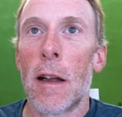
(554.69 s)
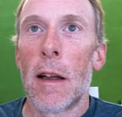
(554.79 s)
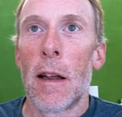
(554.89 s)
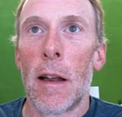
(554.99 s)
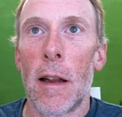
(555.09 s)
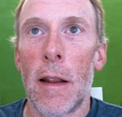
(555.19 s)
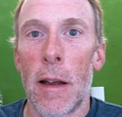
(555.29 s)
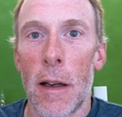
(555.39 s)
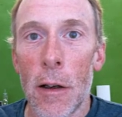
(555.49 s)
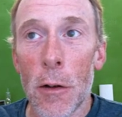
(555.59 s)
the hill
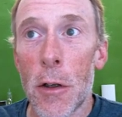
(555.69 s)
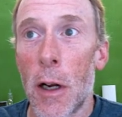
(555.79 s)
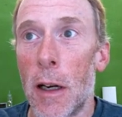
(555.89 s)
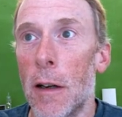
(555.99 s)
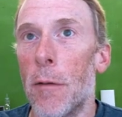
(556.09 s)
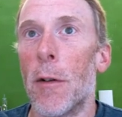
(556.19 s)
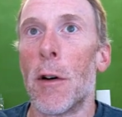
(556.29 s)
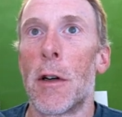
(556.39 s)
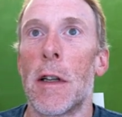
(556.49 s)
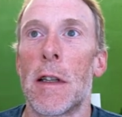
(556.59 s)
shaded versions
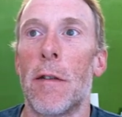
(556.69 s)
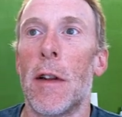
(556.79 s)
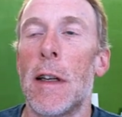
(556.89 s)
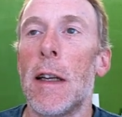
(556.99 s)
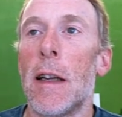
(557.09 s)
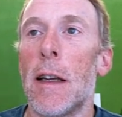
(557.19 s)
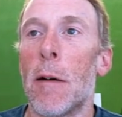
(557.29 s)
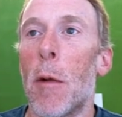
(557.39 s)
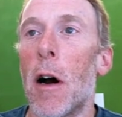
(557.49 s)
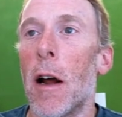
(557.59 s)
of the DEM on.